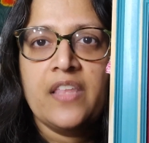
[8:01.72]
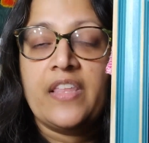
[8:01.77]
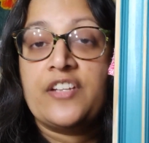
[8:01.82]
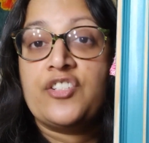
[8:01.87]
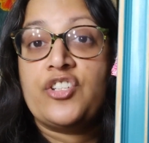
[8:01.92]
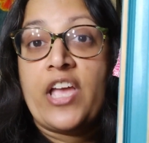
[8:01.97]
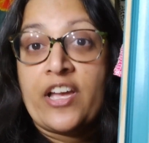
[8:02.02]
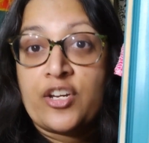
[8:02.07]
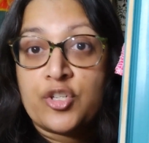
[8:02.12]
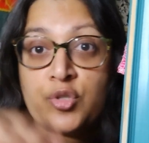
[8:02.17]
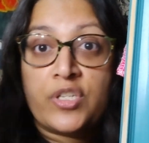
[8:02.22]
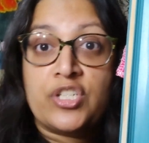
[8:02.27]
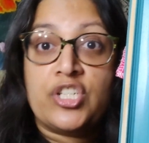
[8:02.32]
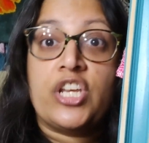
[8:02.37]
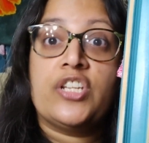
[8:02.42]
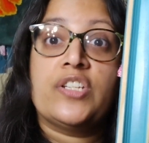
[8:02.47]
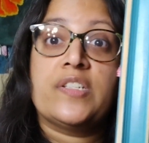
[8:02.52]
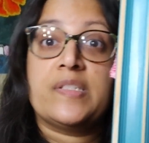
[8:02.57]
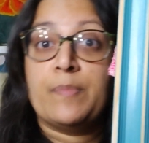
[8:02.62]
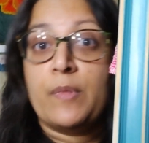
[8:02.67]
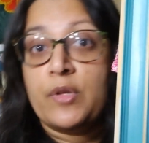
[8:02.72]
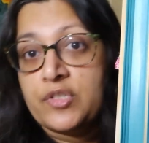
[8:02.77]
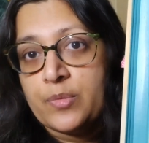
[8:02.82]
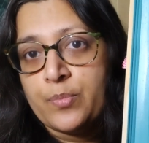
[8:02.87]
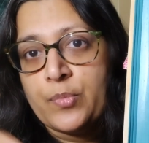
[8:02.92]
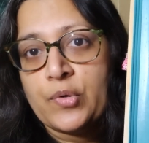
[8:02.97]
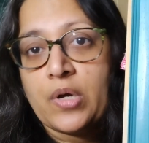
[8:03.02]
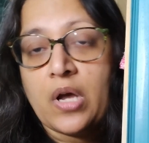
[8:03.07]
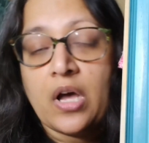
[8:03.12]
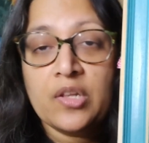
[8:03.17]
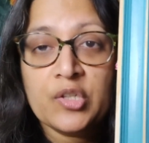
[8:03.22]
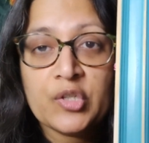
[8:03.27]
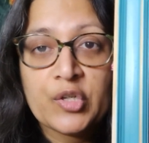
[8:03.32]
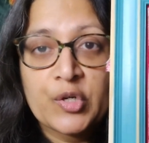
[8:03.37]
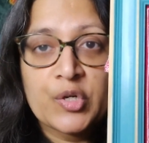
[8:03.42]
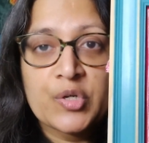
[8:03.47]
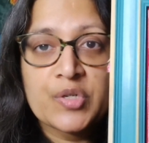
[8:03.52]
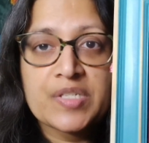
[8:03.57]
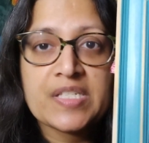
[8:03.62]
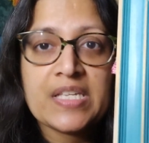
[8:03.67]
that actually changes multiple
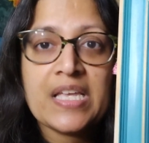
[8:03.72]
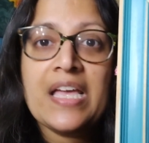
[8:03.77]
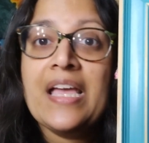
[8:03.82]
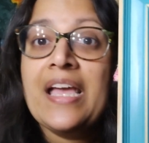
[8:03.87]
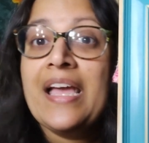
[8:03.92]
colors.